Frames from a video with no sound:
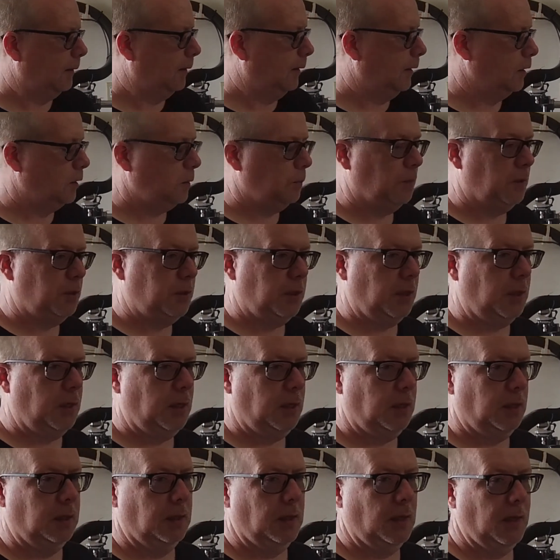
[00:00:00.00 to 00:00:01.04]
this
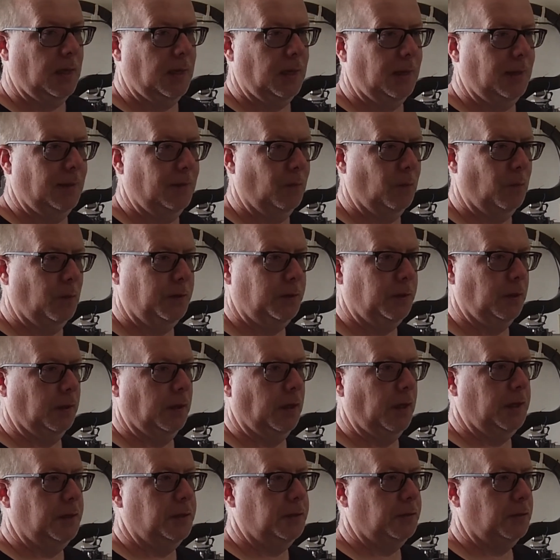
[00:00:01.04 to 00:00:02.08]
machine with the
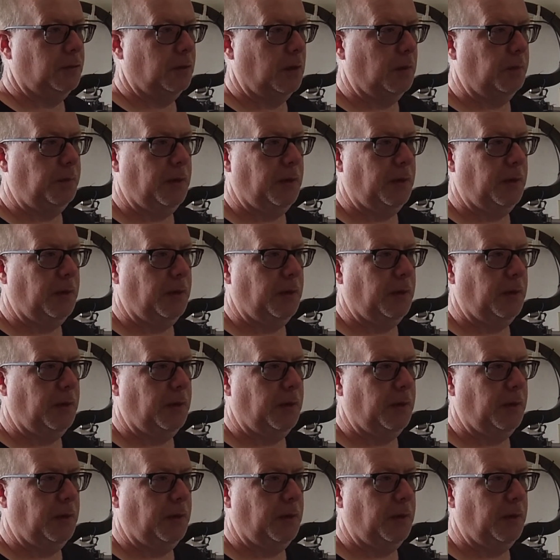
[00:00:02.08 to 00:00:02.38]
laser, I